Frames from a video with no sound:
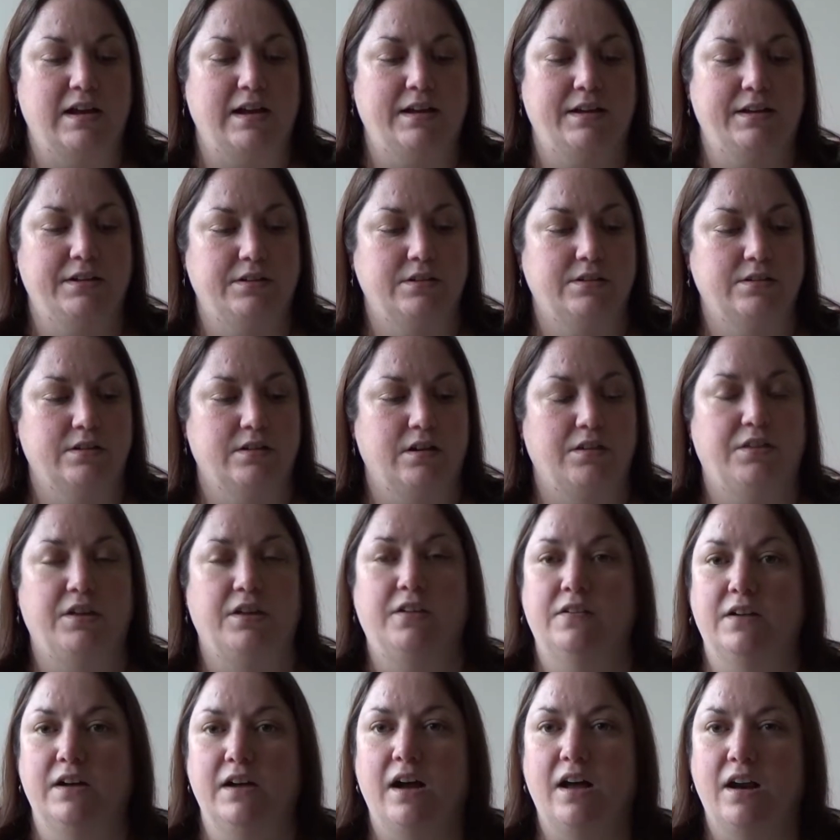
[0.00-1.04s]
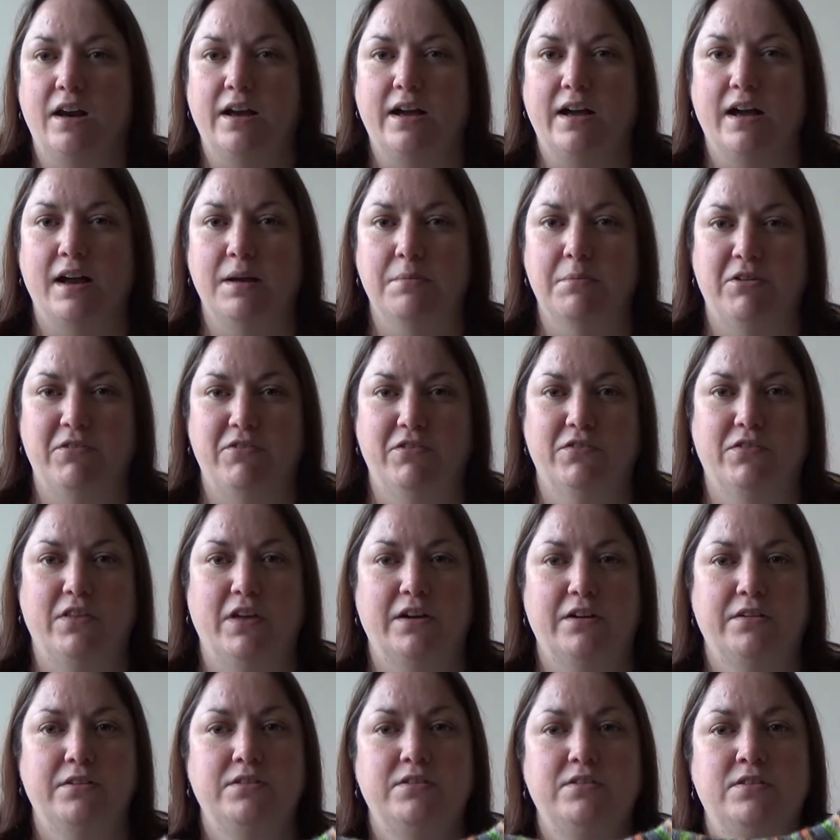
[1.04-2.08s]
and I think the colour came off of
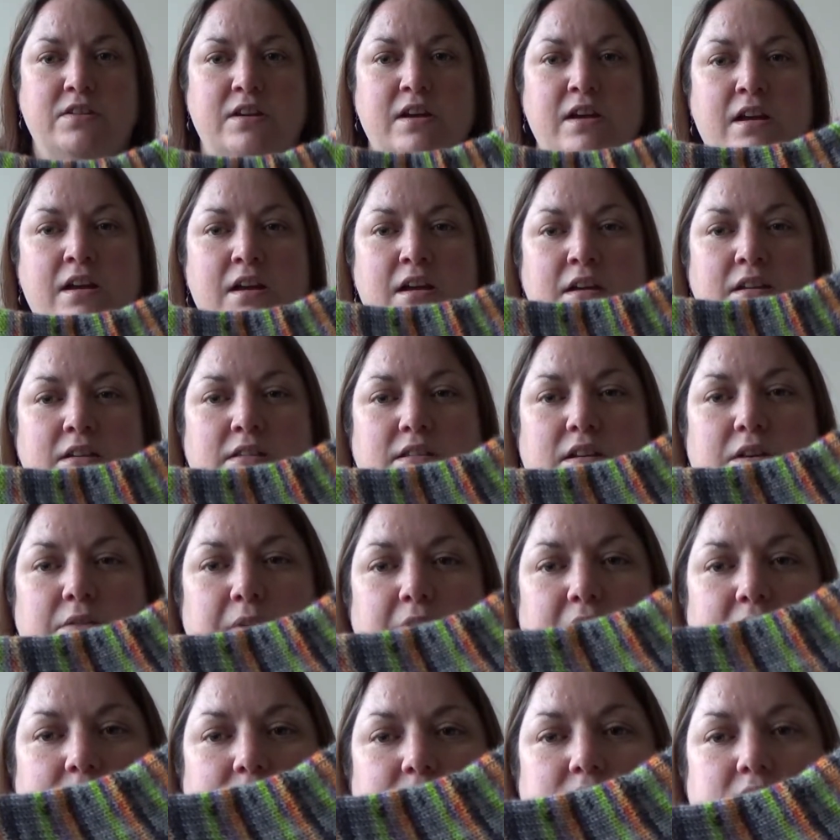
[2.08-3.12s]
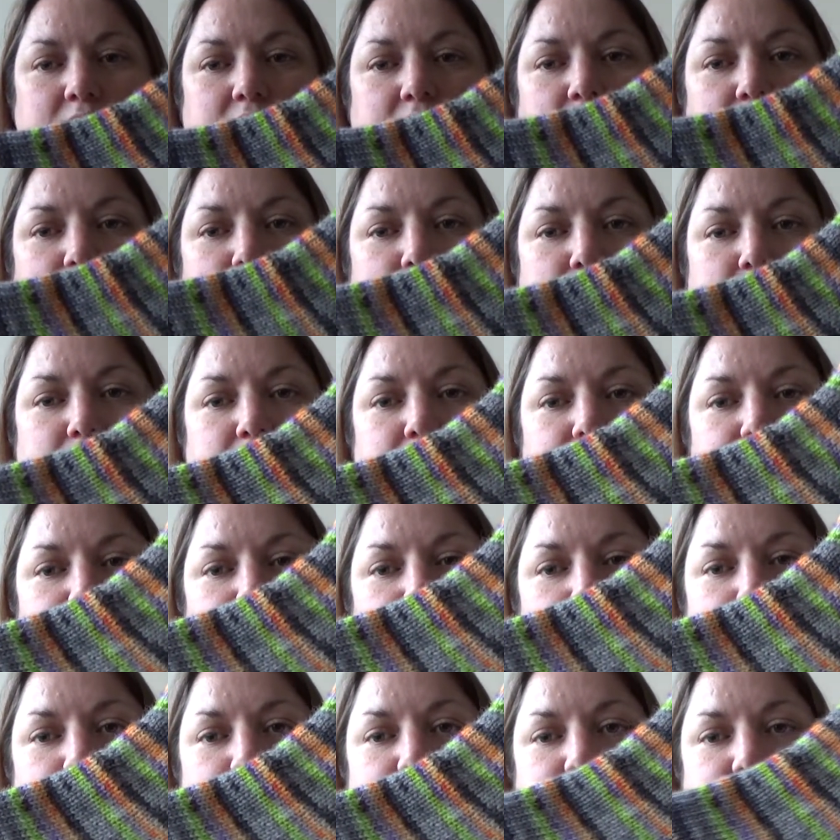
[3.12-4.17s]
those. So it has dulled the
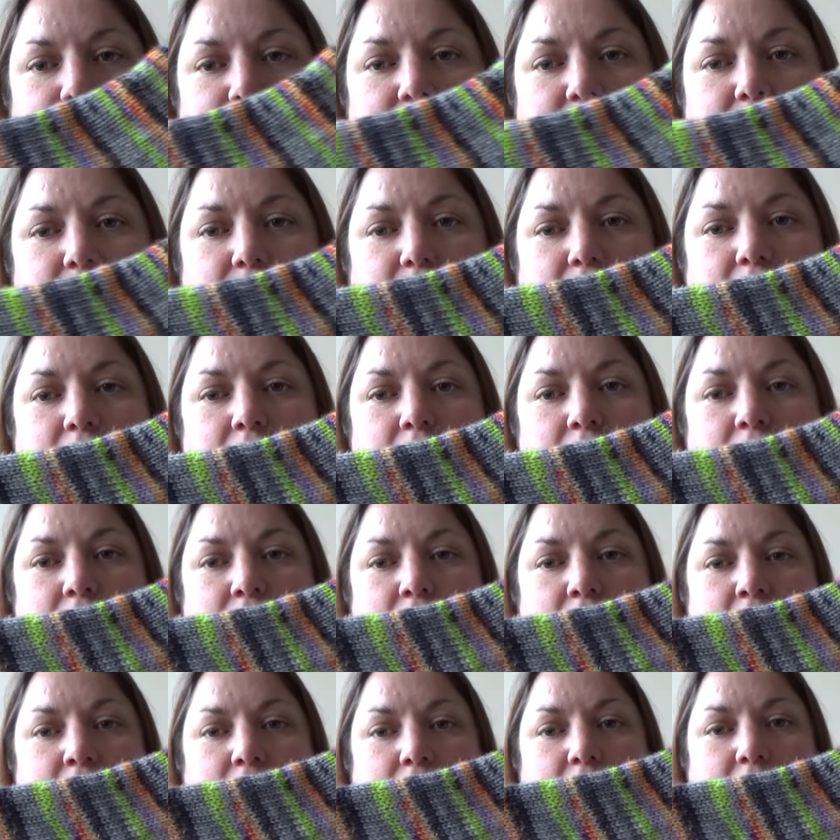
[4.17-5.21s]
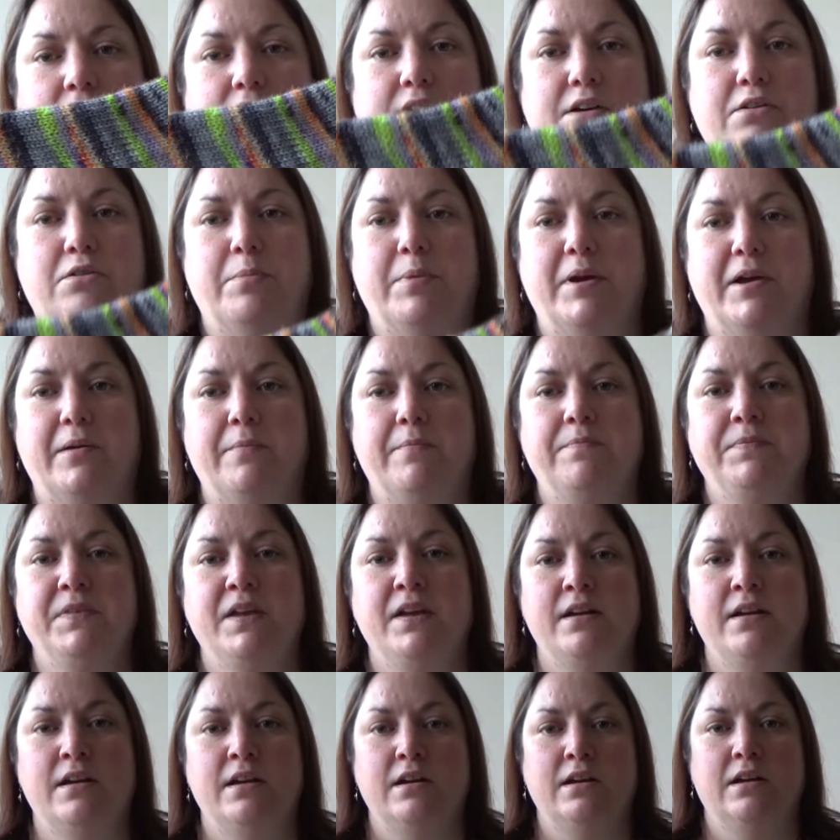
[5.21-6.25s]
sock down a little bit
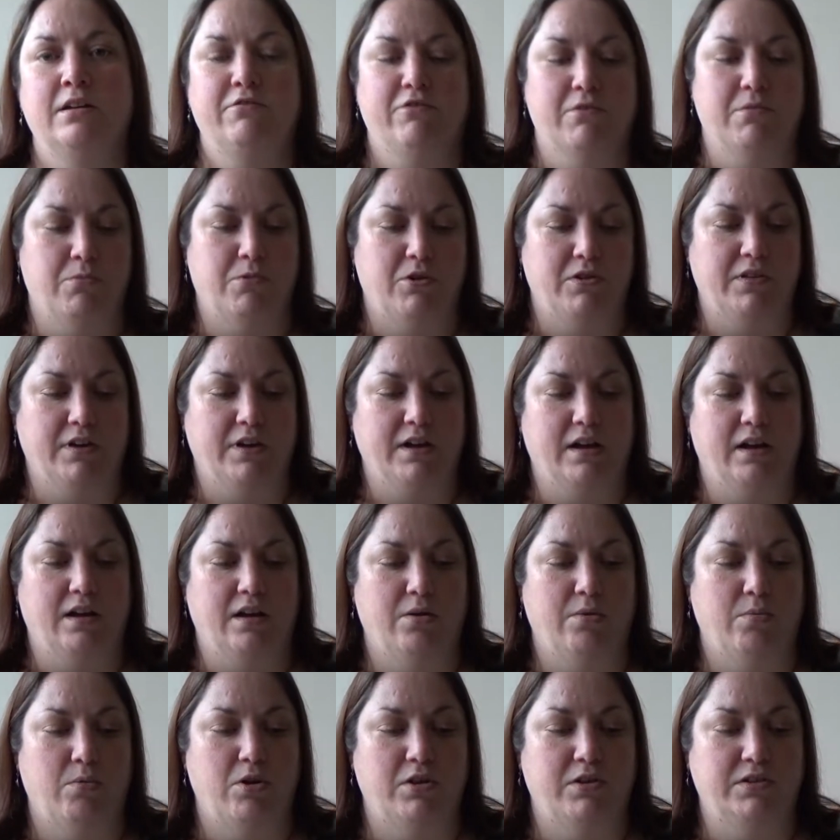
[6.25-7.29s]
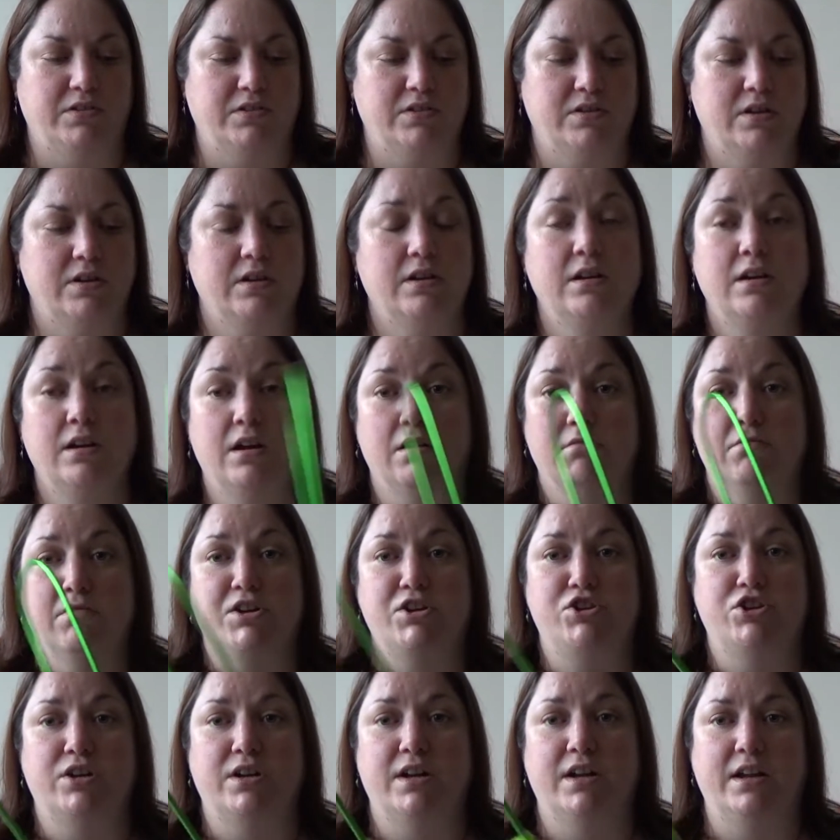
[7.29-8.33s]
from what the colour was.
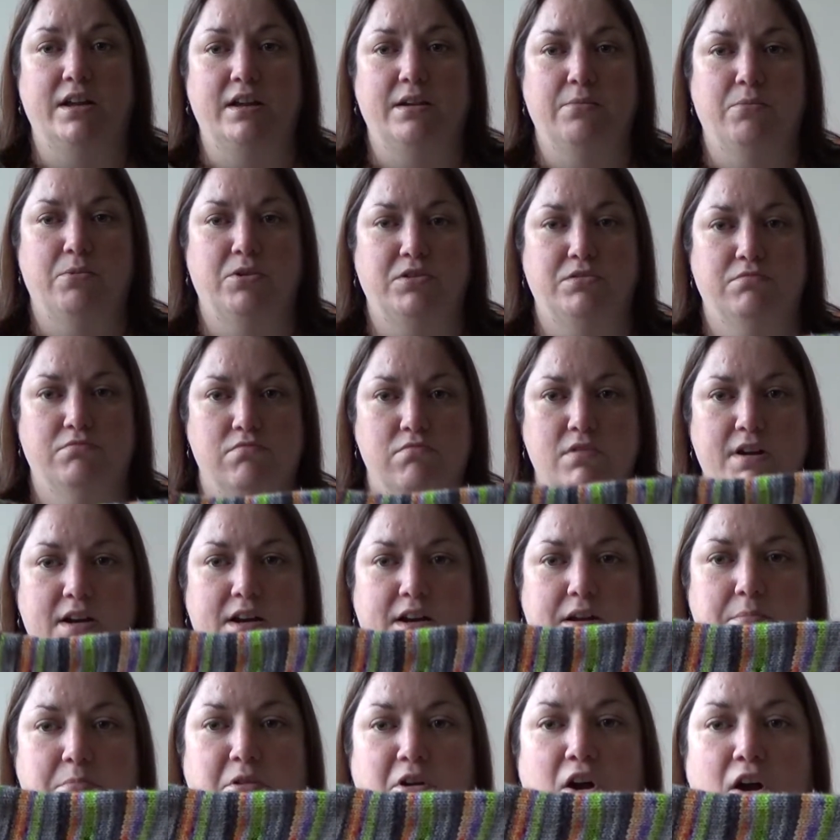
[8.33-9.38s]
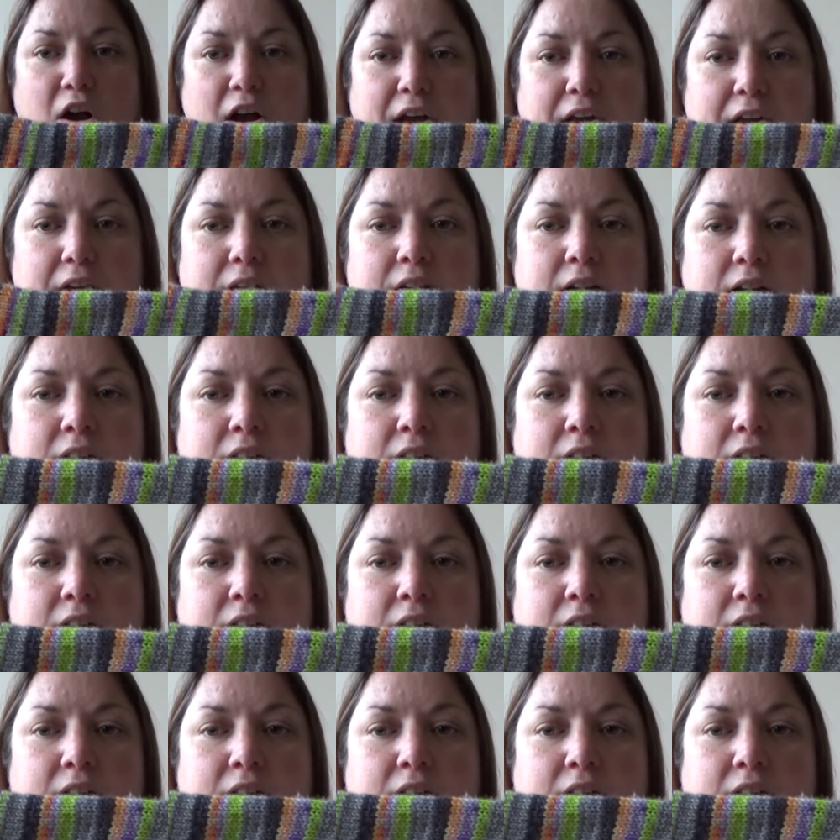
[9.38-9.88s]
Originally it was really bright.